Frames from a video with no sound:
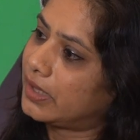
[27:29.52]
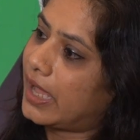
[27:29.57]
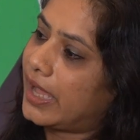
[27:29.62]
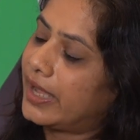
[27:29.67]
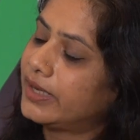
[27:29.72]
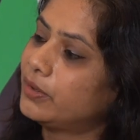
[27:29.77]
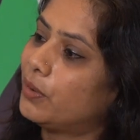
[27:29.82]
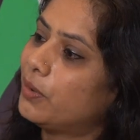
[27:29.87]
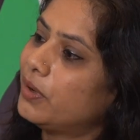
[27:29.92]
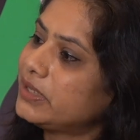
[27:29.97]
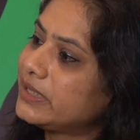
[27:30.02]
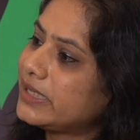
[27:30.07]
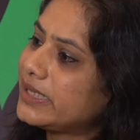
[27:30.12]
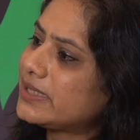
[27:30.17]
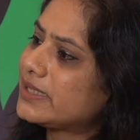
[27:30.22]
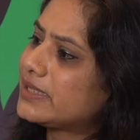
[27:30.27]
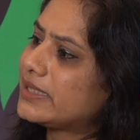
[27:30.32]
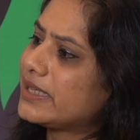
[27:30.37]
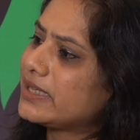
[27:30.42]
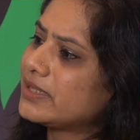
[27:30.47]
And all
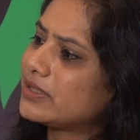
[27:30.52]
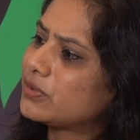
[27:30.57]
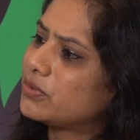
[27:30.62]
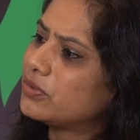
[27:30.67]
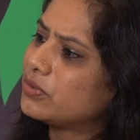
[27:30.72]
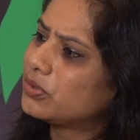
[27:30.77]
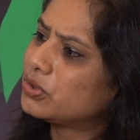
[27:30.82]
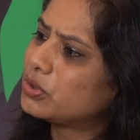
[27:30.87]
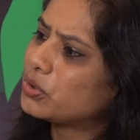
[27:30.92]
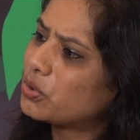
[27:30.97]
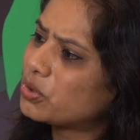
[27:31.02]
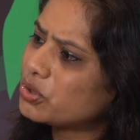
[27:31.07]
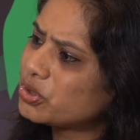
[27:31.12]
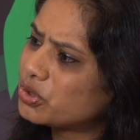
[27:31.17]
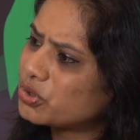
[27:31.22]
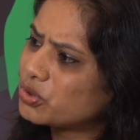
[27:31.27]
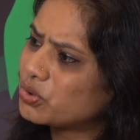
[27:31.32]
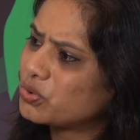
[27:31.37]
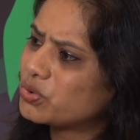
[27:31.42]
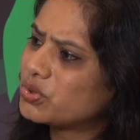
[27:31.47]
these things, you know,
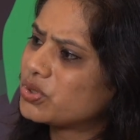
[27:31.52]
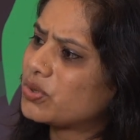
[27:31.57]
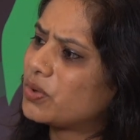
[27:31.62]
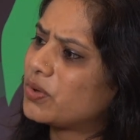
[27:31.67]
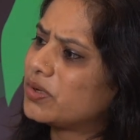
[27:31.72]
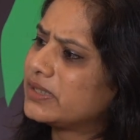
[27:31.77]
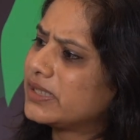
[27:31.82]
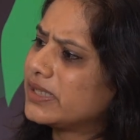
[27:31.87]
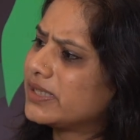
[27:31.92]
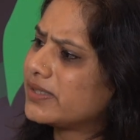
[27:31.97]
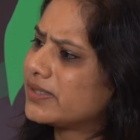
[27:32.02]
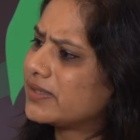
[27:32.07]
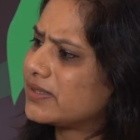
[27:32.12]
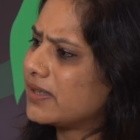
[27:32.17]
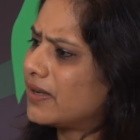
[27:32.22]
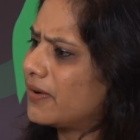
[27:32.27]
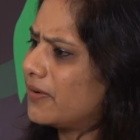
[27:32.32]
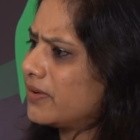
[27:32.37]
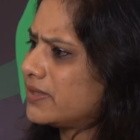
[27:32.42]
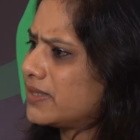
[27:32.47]
don't use all these
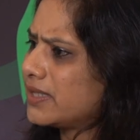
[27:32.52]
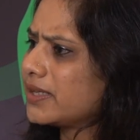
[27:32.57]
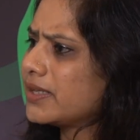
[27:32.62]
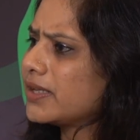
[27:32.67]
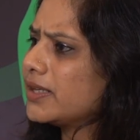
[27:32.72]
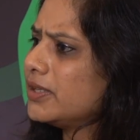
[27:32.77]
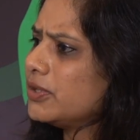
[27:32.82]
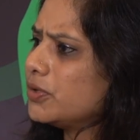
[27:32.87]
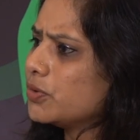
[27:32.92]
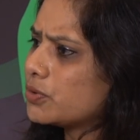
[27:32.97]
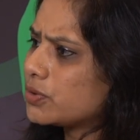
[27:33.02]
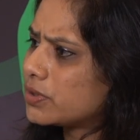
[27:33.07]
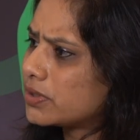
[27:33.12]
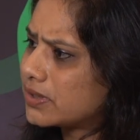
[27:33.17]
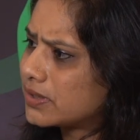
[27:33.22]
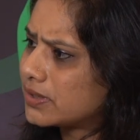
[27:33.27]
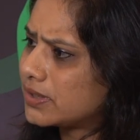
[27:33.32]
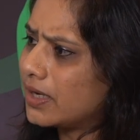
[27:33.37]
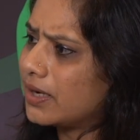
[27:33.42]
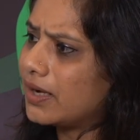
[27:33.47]
uh, single-use
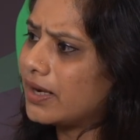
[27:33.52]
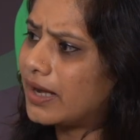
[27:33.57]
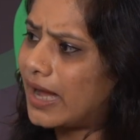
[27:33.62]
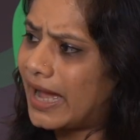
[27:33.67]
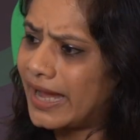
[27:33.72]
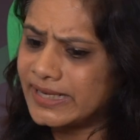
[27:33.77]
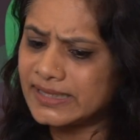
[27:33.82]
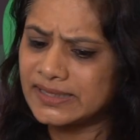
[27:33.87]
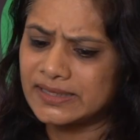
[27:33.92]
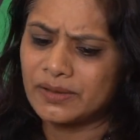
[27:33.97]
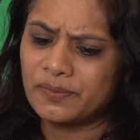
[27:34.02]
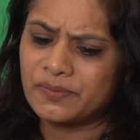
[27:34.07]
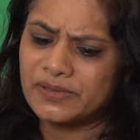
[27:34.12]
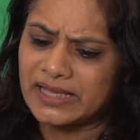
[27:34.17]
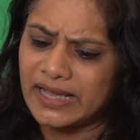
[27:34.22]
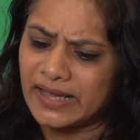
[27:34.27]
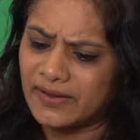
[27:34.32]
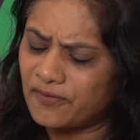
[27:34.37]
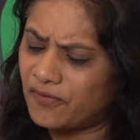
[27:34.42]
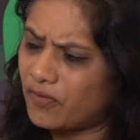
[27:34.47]
uh, items
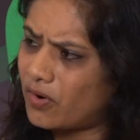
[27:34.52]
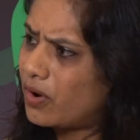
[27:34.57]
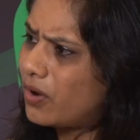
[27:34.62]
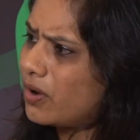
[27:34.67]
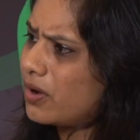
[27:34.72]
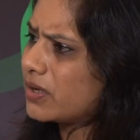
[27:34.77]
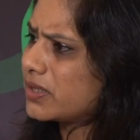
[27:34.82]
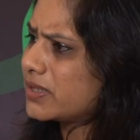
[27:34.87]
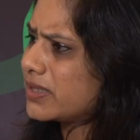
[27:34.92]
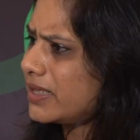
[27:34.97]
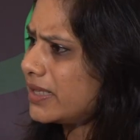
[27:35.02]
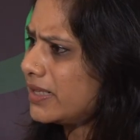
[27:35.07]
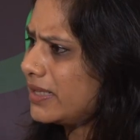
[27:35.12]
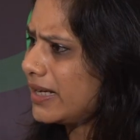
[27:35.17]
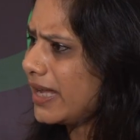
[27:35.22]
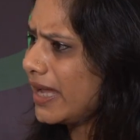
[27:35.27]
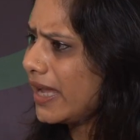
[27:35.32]
like forks and